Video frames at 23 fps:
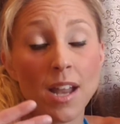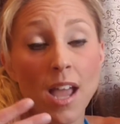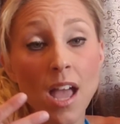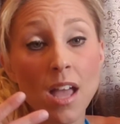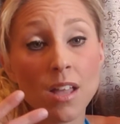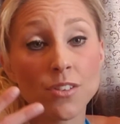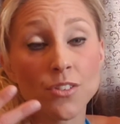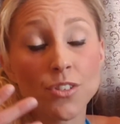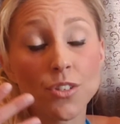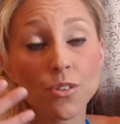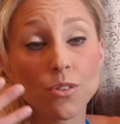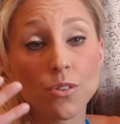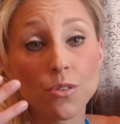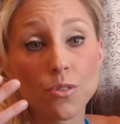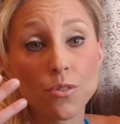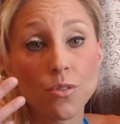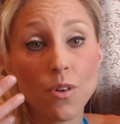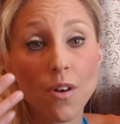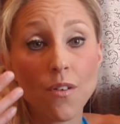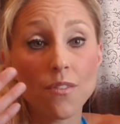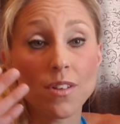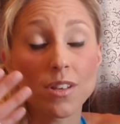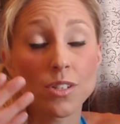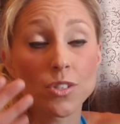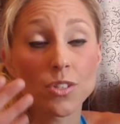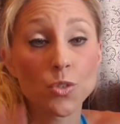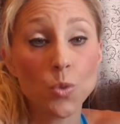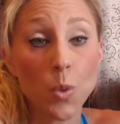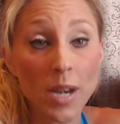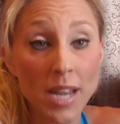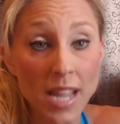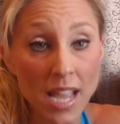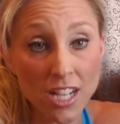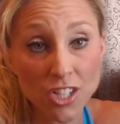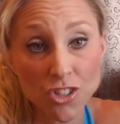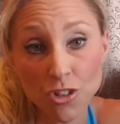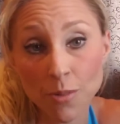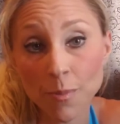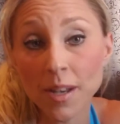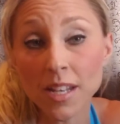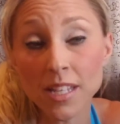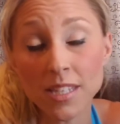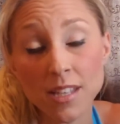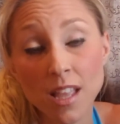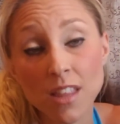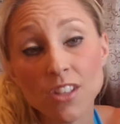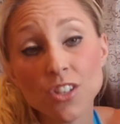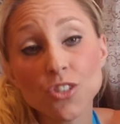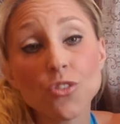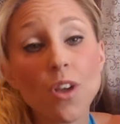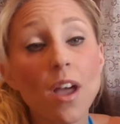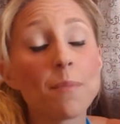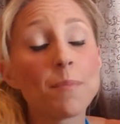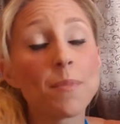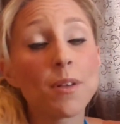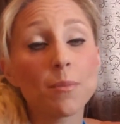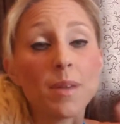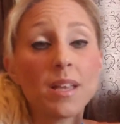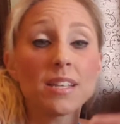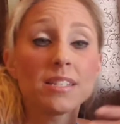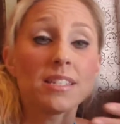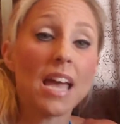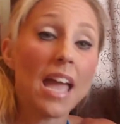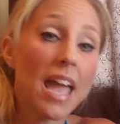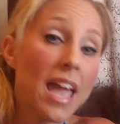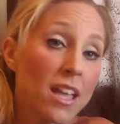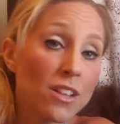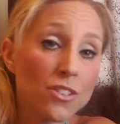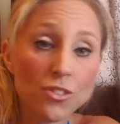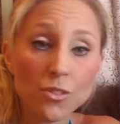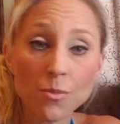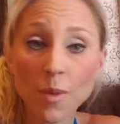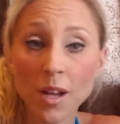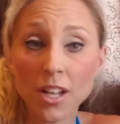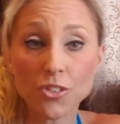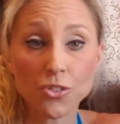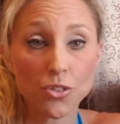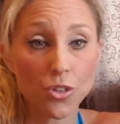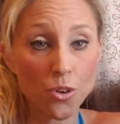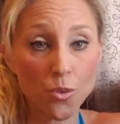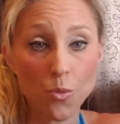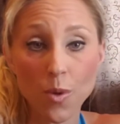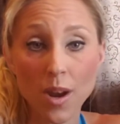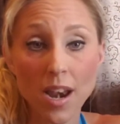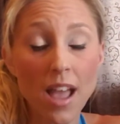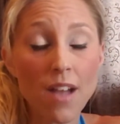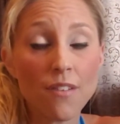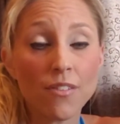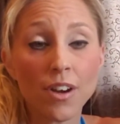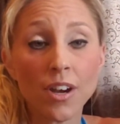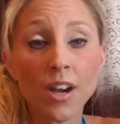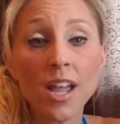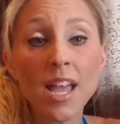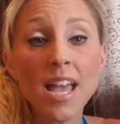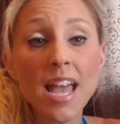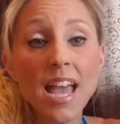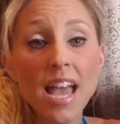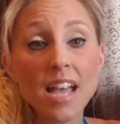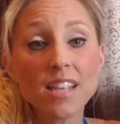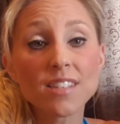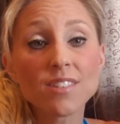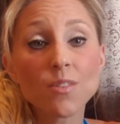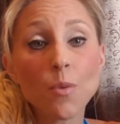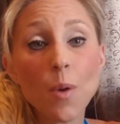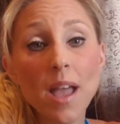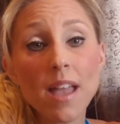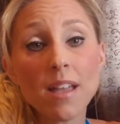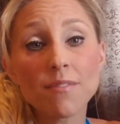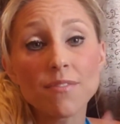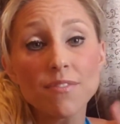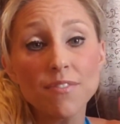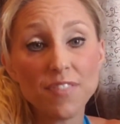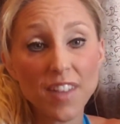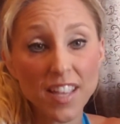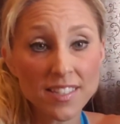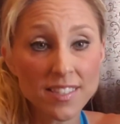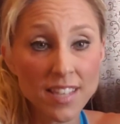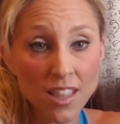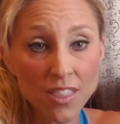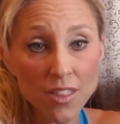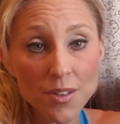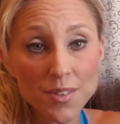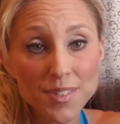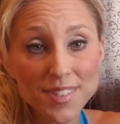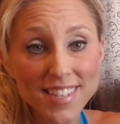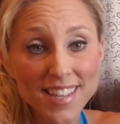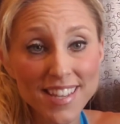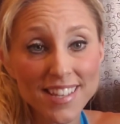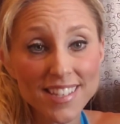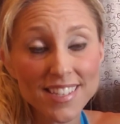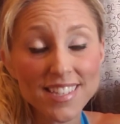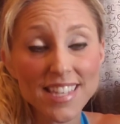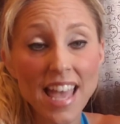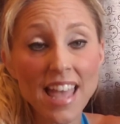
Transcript: to do 20 extra minutes on the treadmill because I ate too much or whatever, as a way of fixing those things.